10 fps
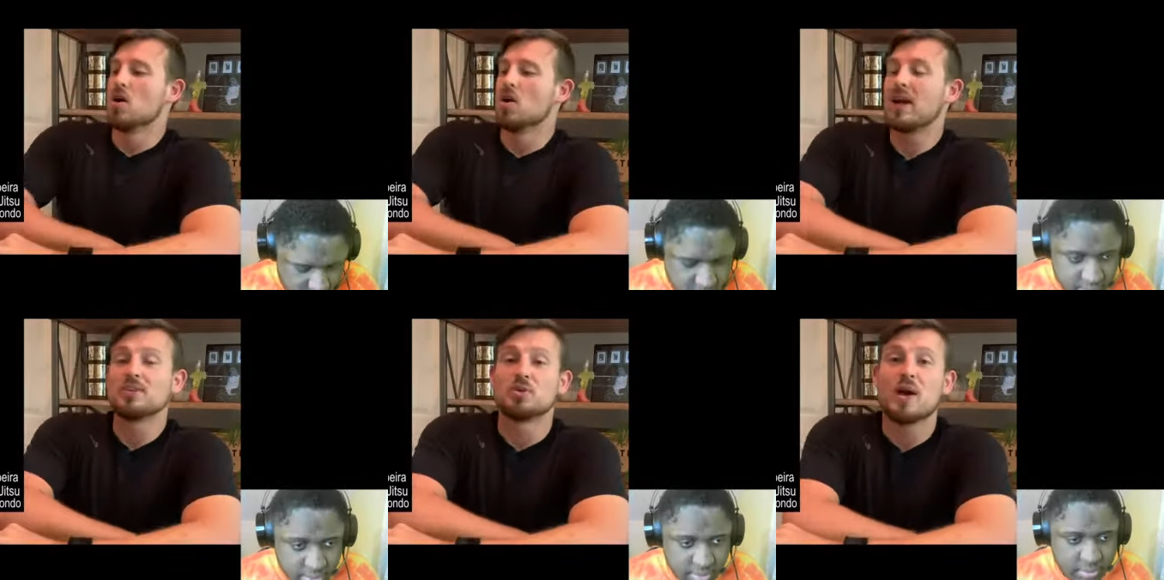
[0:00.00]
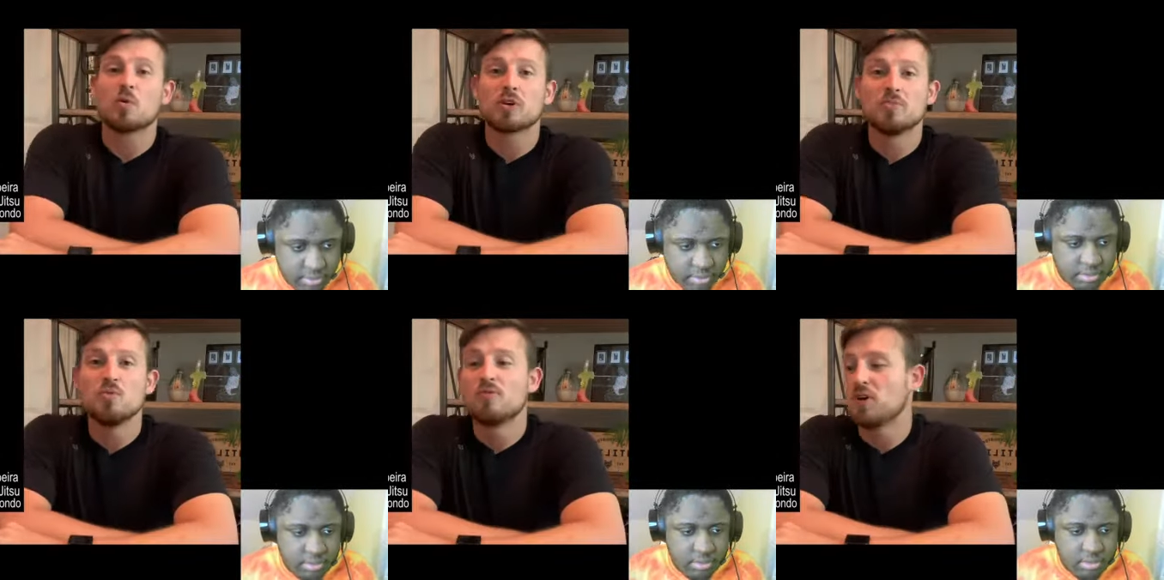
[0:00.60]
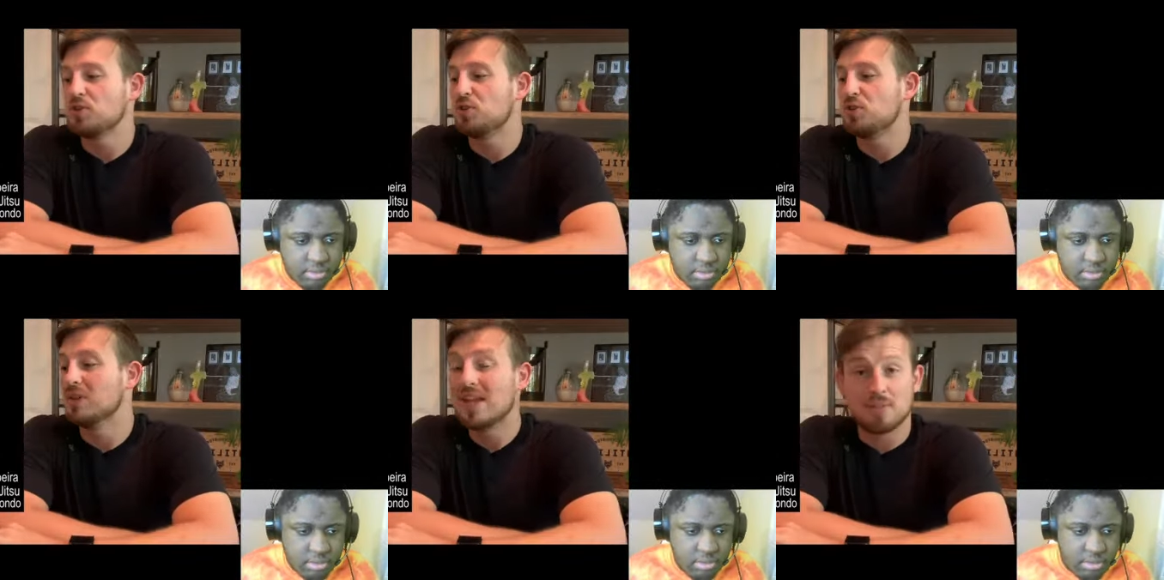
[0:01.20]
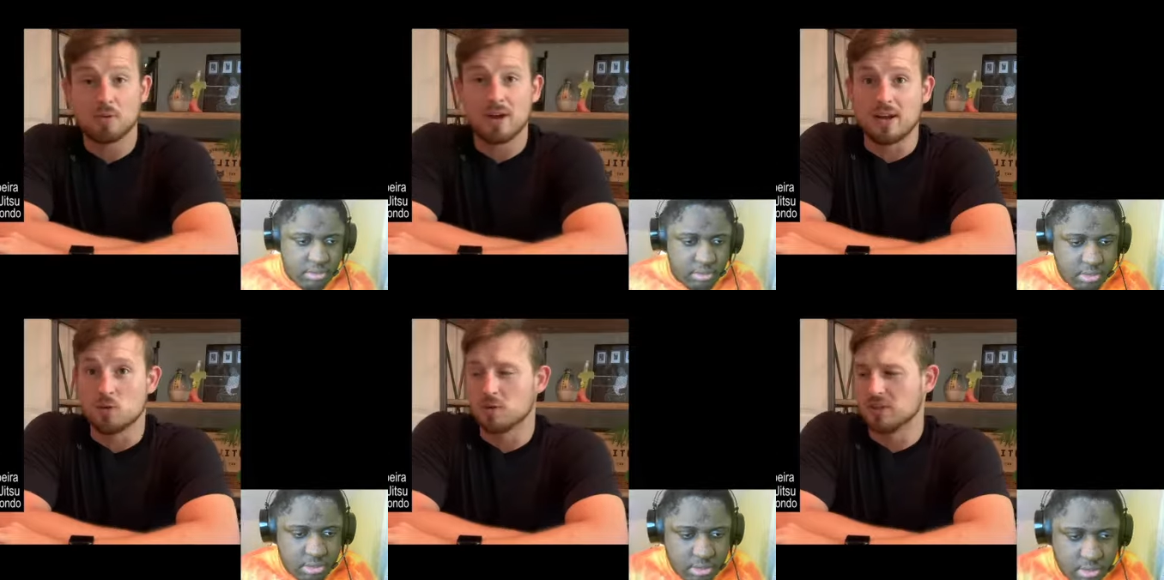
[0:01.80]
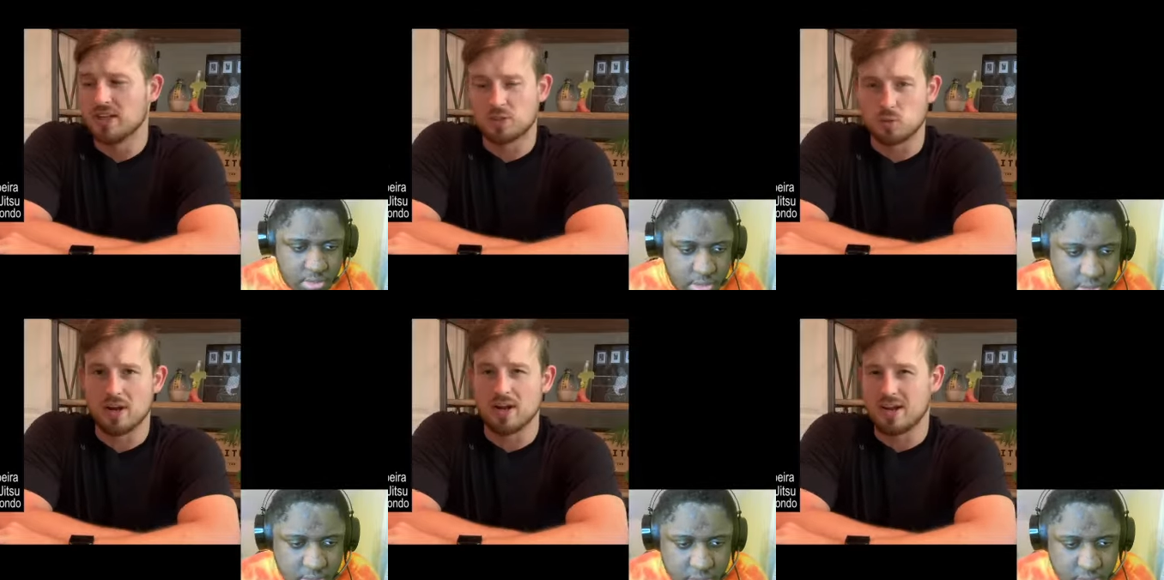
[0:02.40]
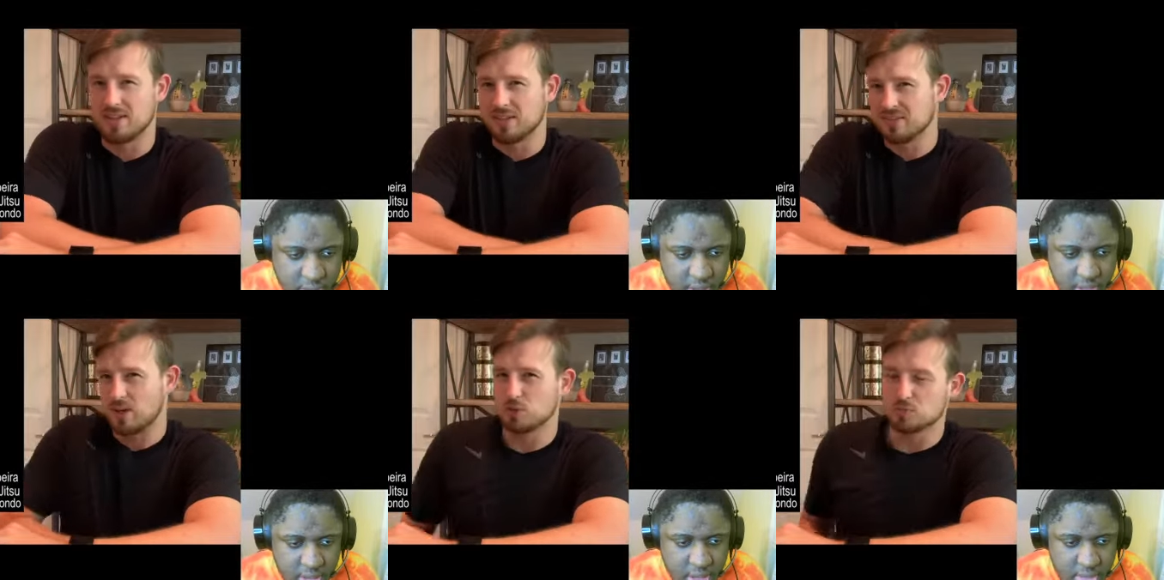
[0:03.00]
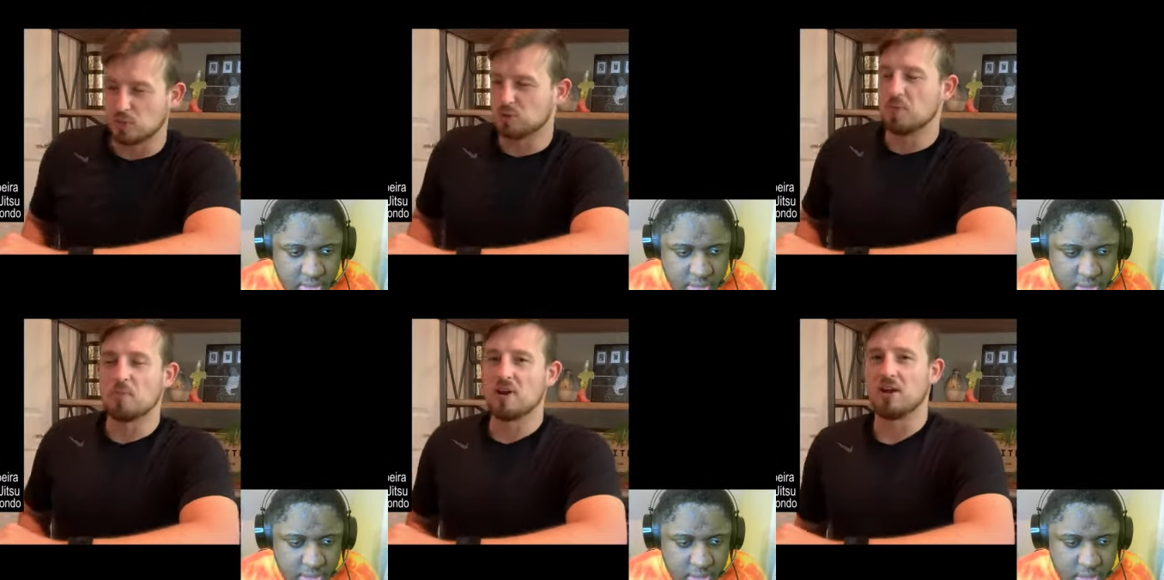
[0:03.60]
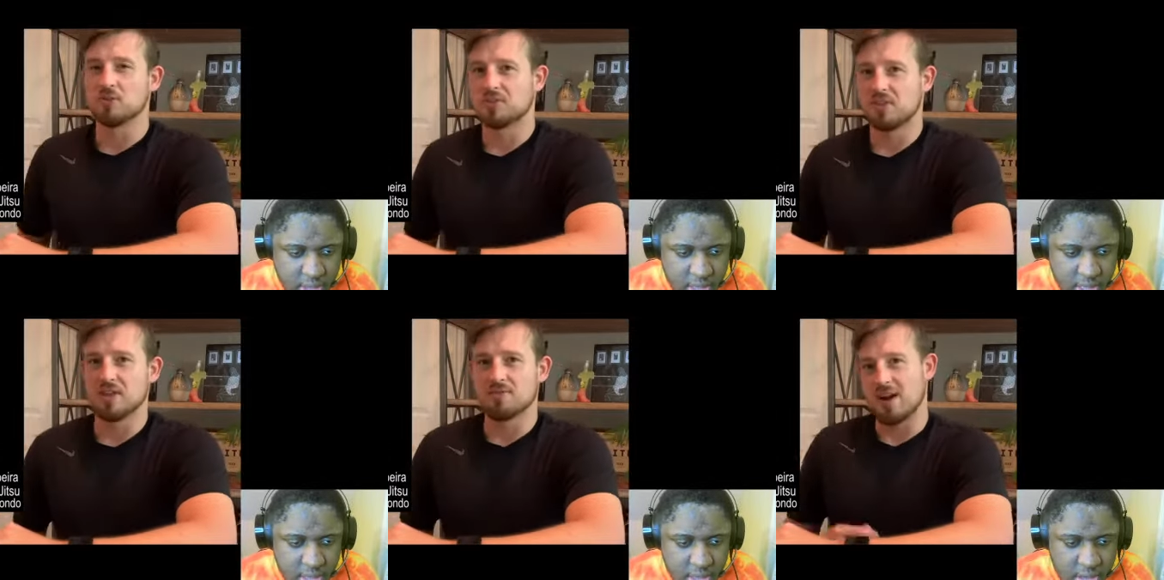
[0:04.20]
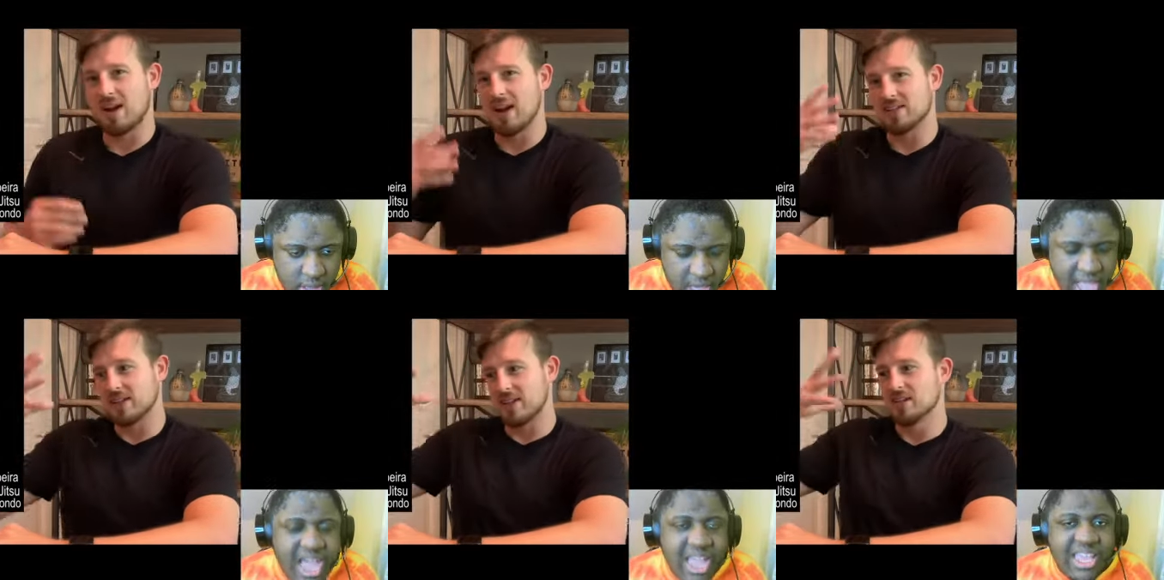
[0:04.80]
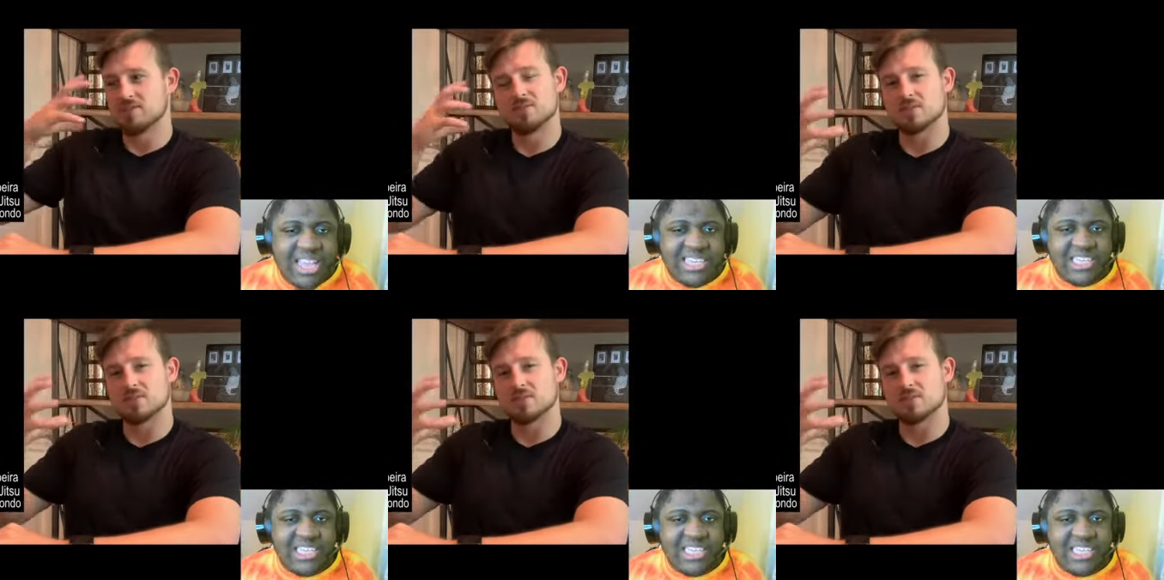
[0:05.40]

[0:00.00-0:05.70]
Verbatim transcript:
Speaker 1: Okay, so now we're gonna move on to Lethway or Letway, I think is how it's supposed to be pronounced. If I had ah, like, uh, yeah.